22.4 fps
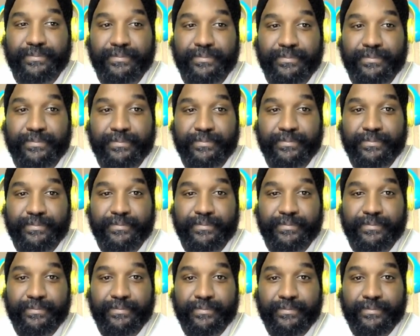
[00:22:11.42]

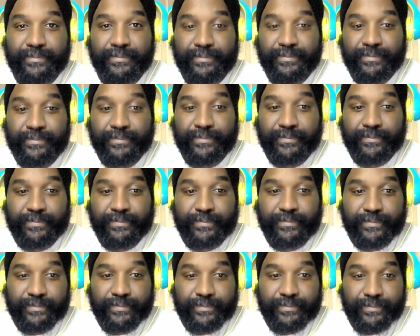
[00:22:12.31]

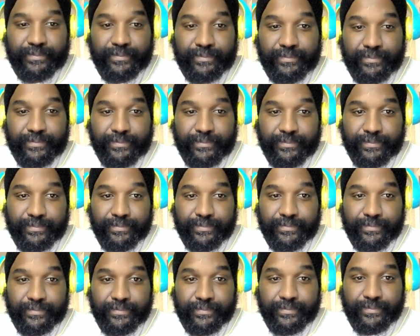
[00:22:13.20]

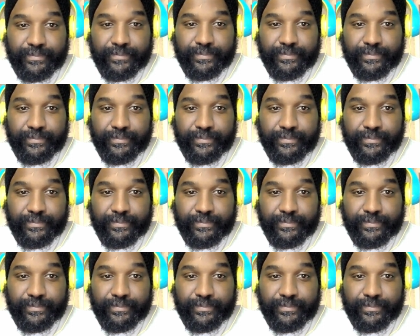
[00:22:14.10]
(not speaking)